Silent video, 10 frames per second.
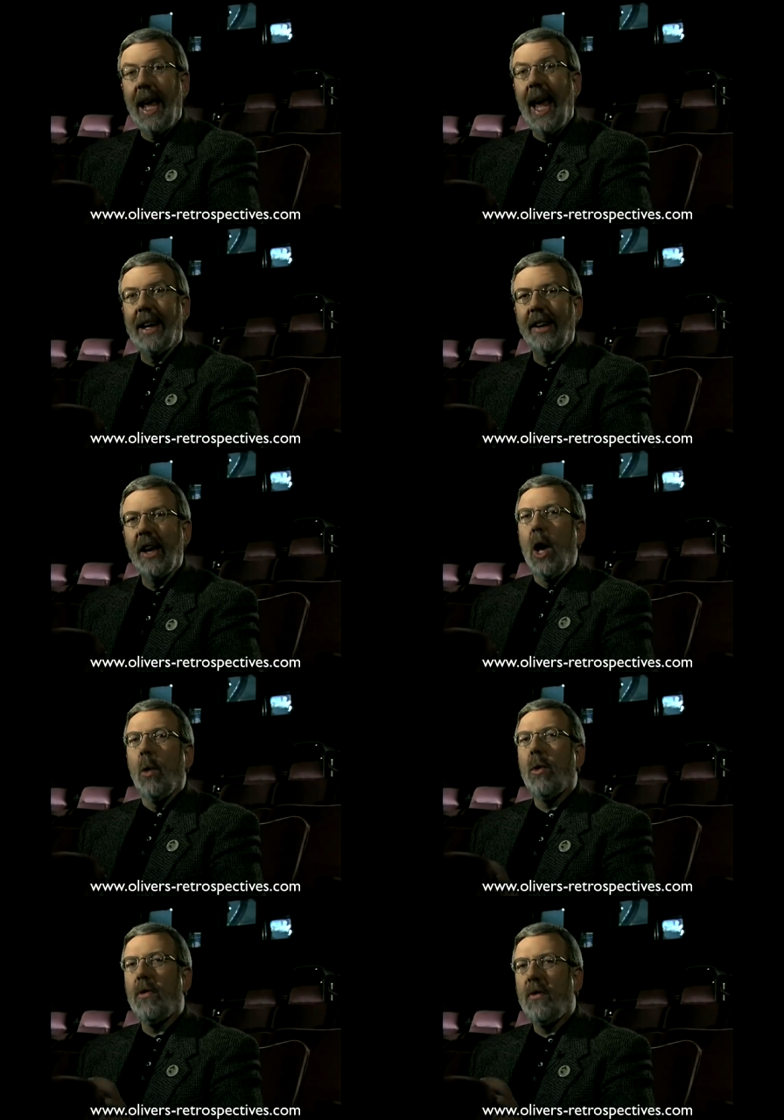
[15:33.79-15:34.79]
being only
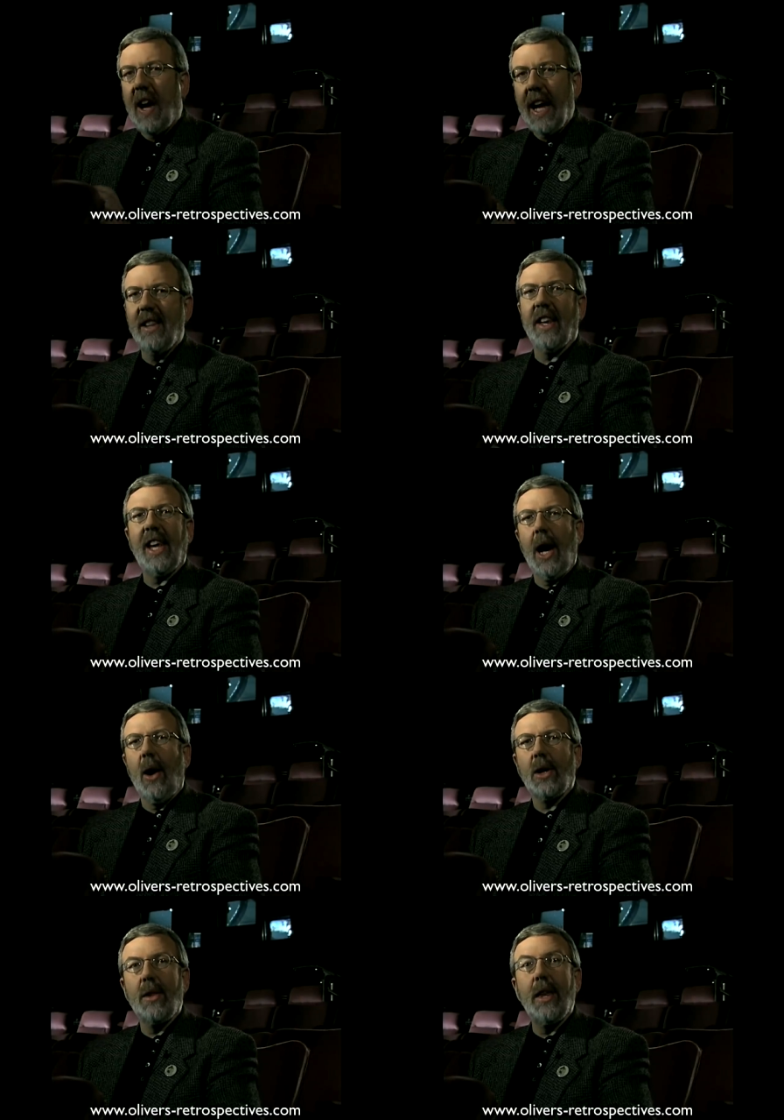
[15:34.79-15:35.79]
5 minutes long,
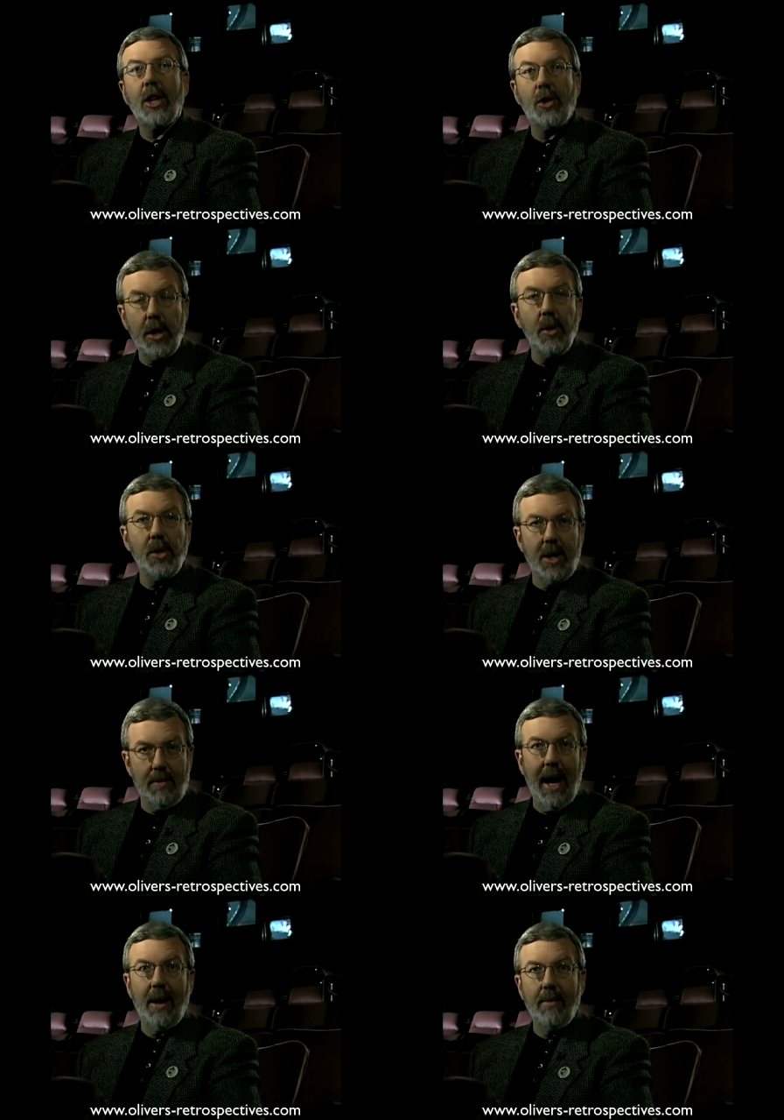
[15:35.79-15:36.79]
he summed up the quality of the
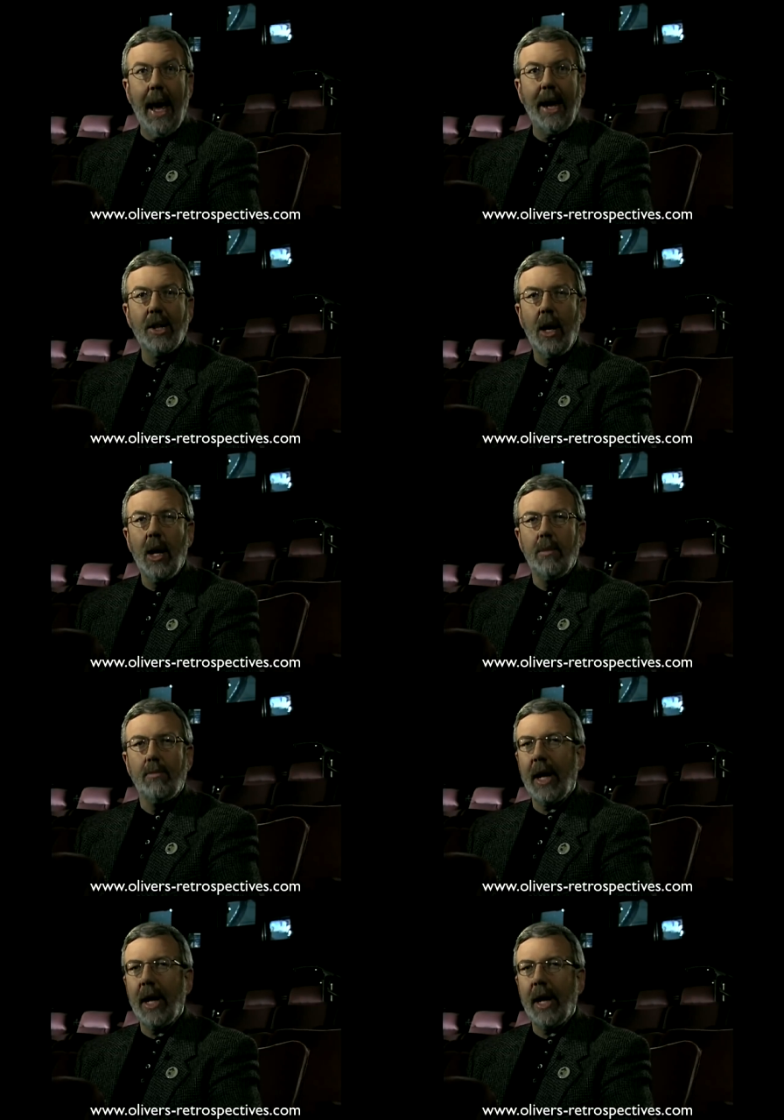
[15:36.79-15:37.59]
movie extremely